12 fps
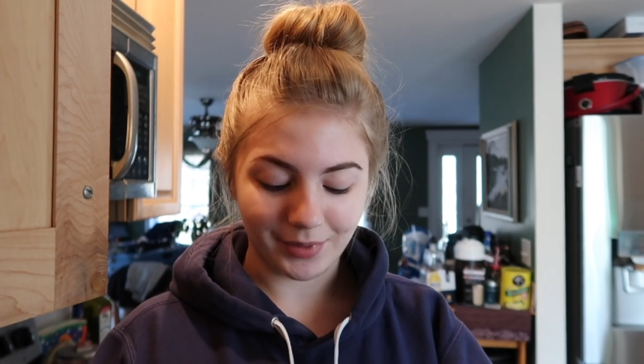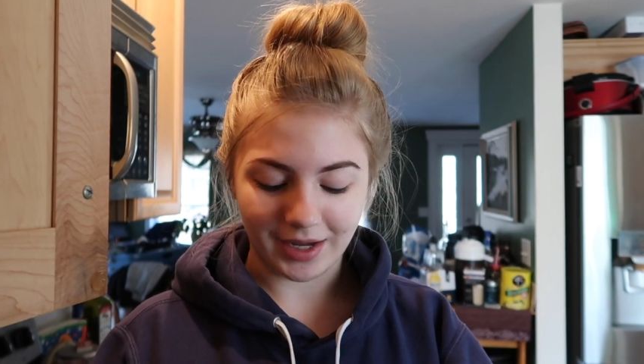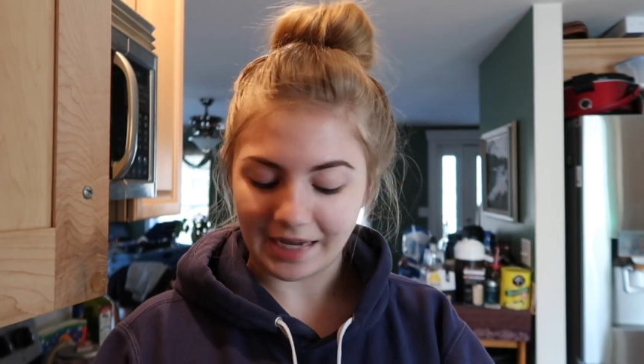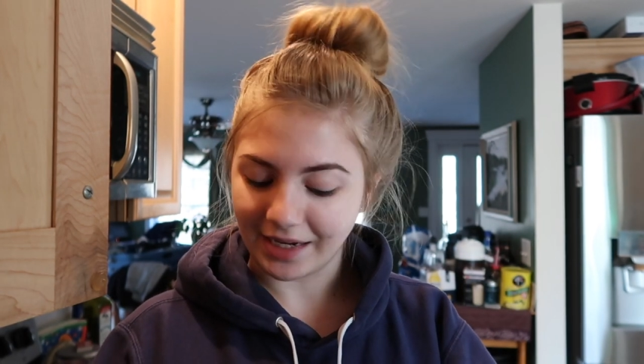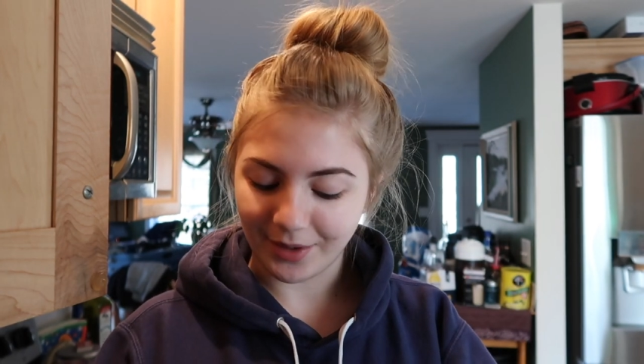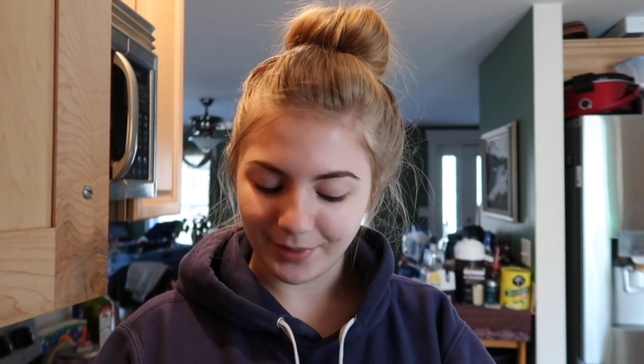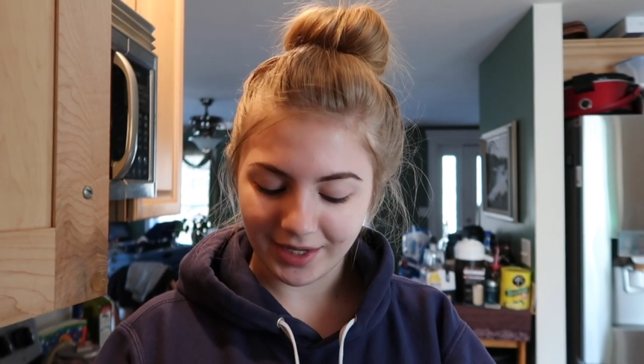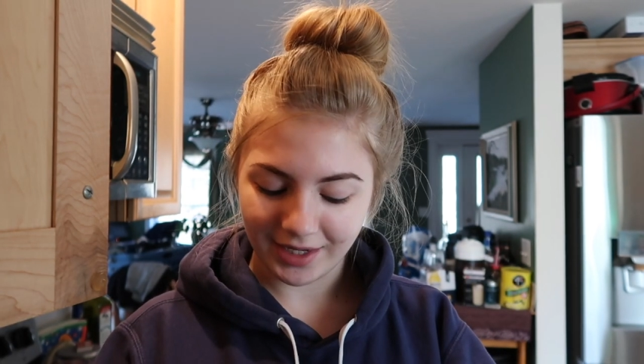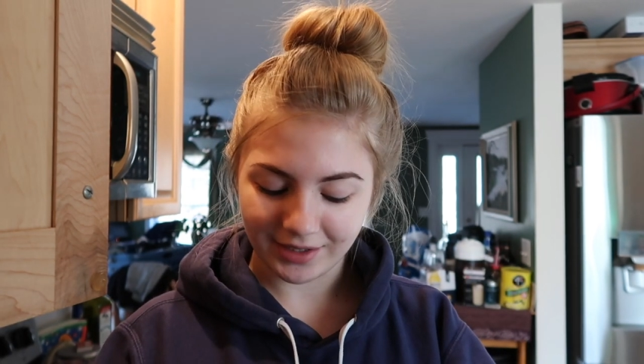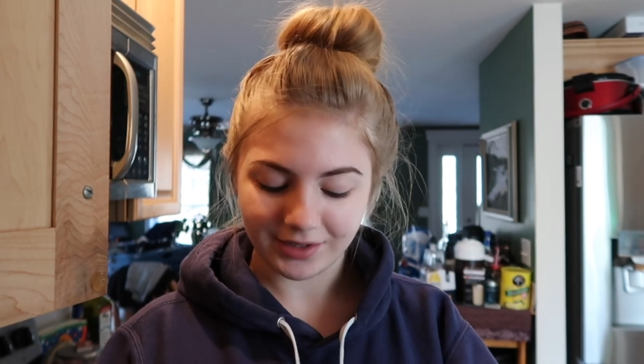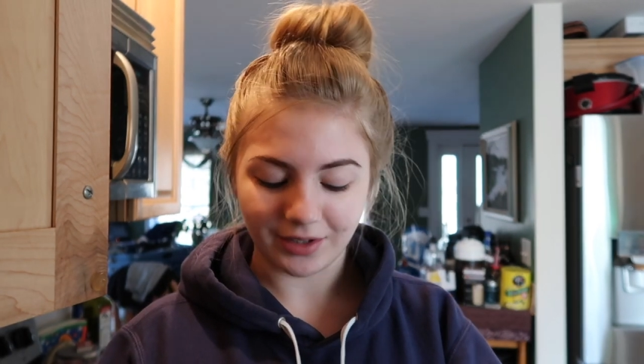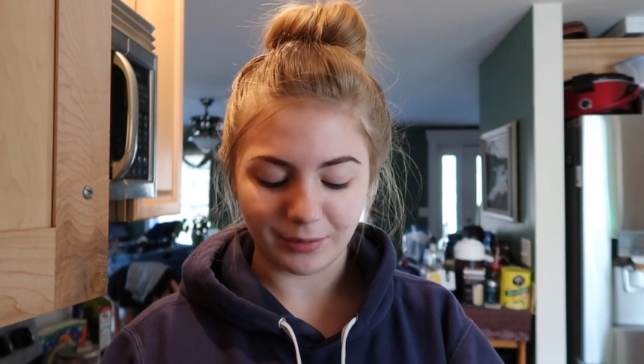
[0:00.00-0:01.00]
but I got my
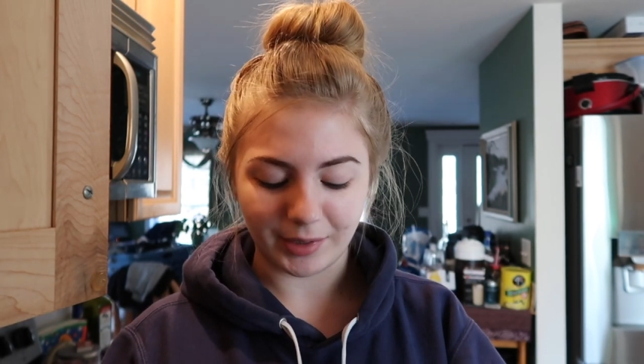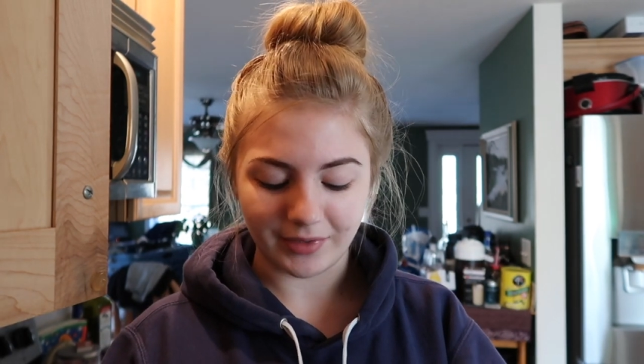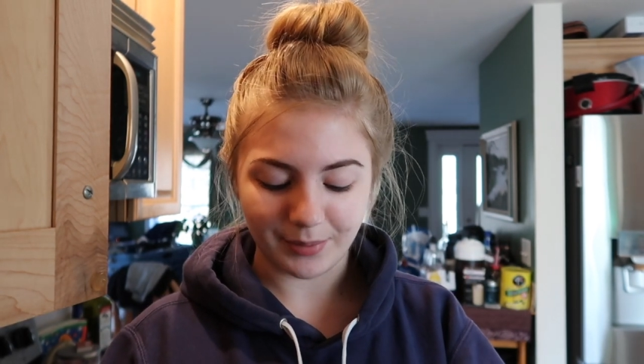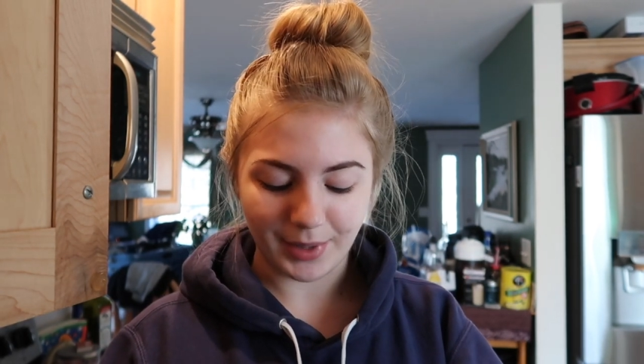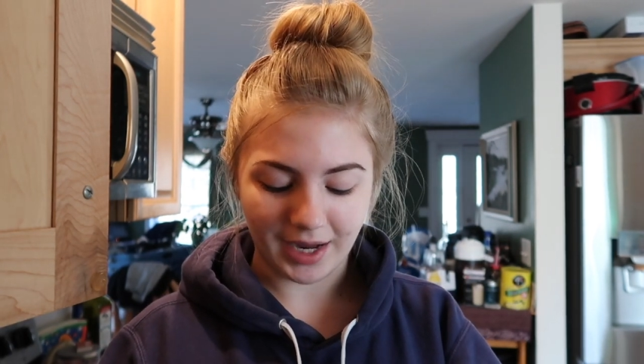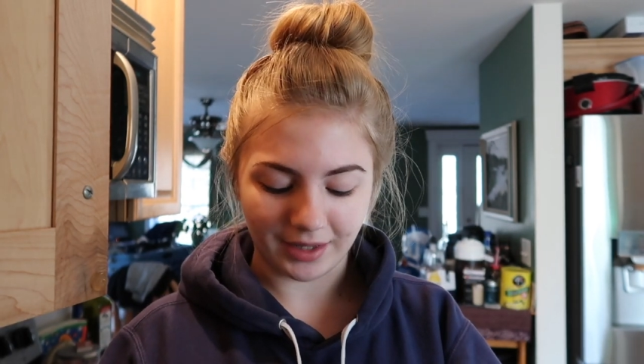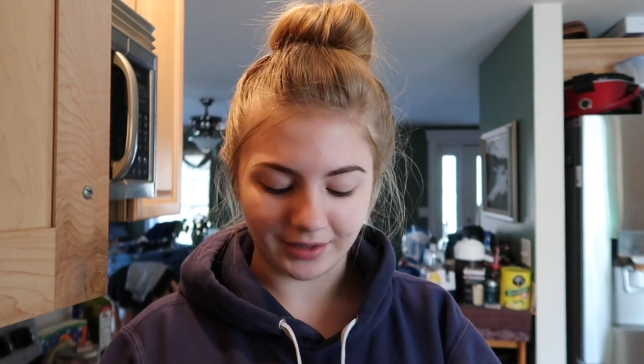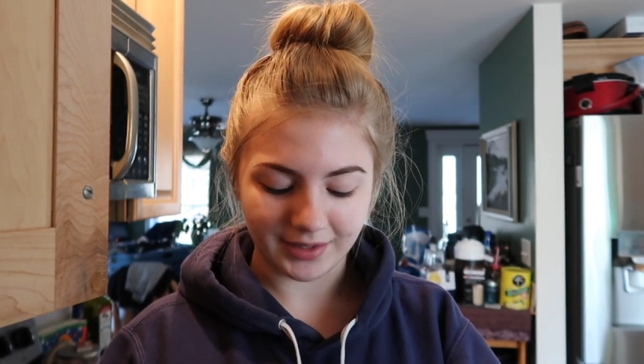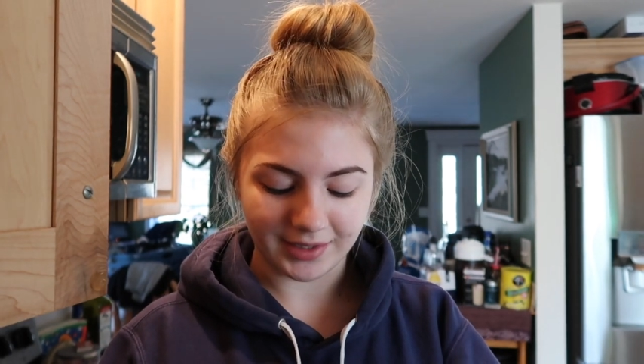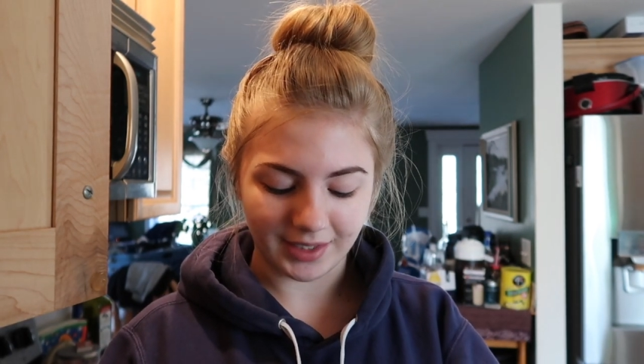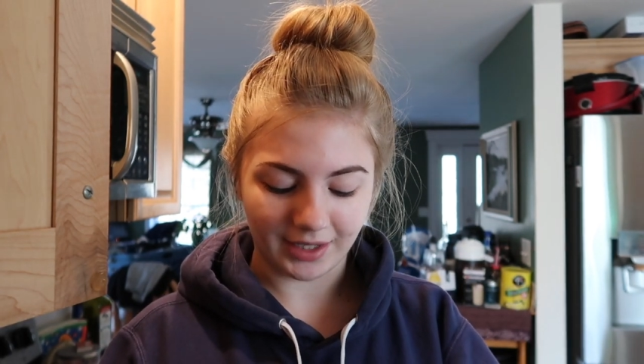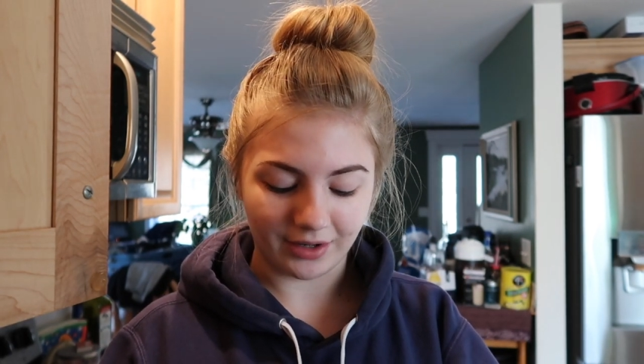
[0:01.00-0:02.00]
hands on one of the palettes,
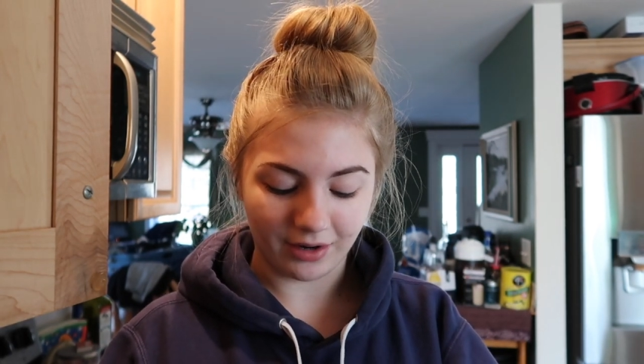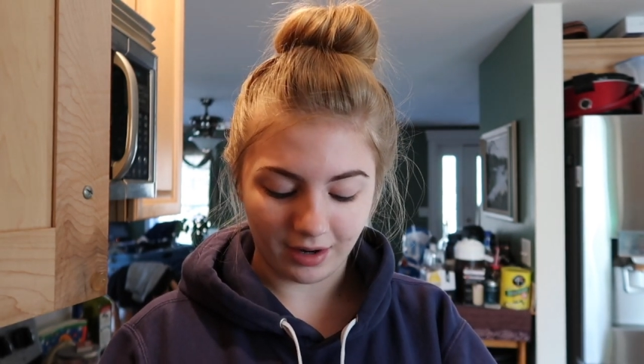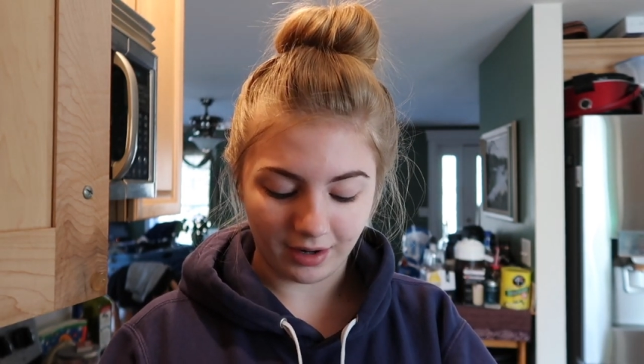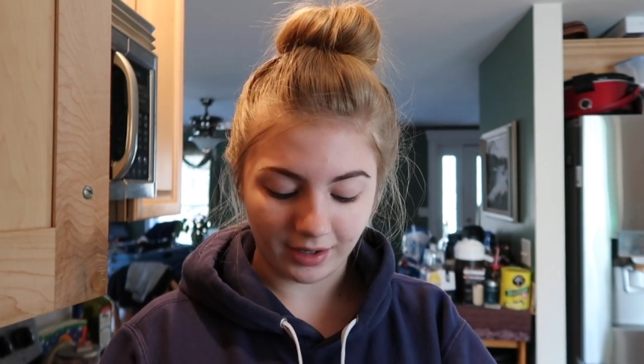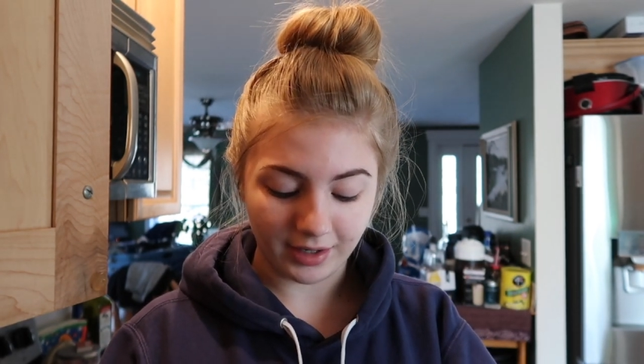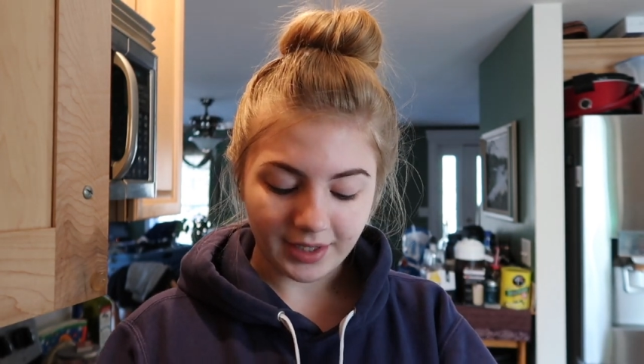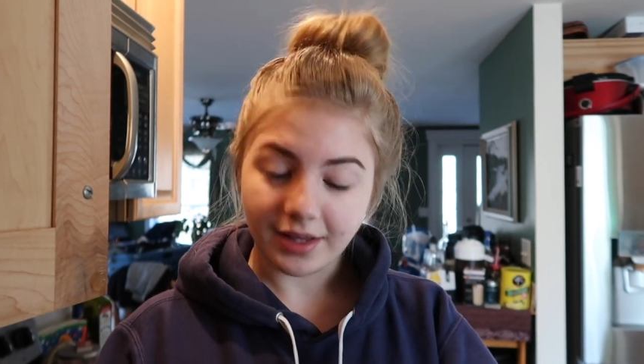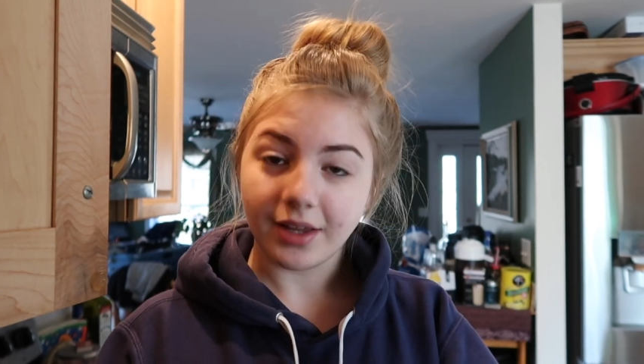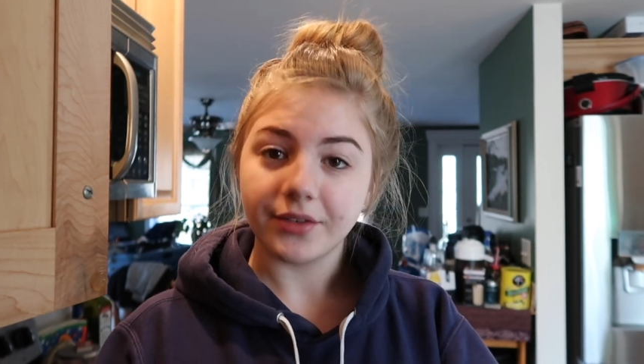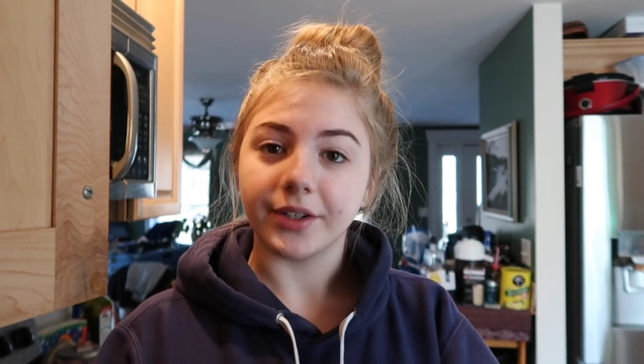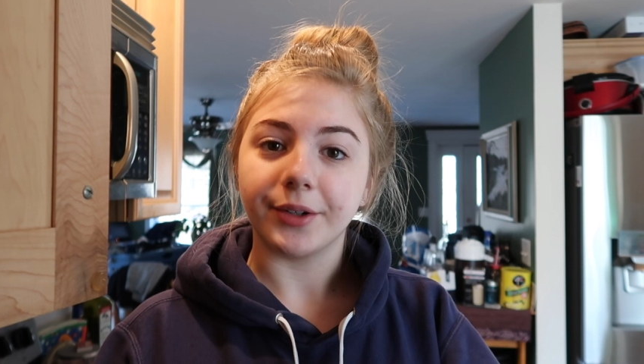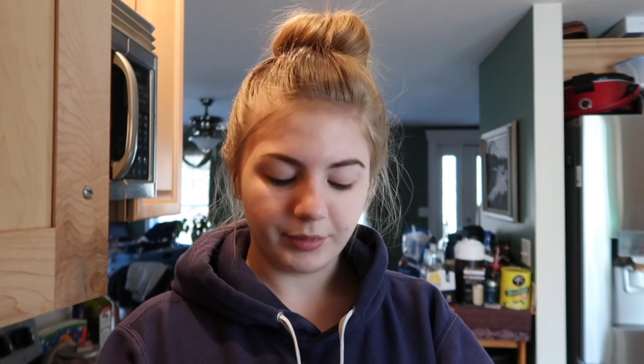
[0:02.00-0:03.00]
thank God, and I love it.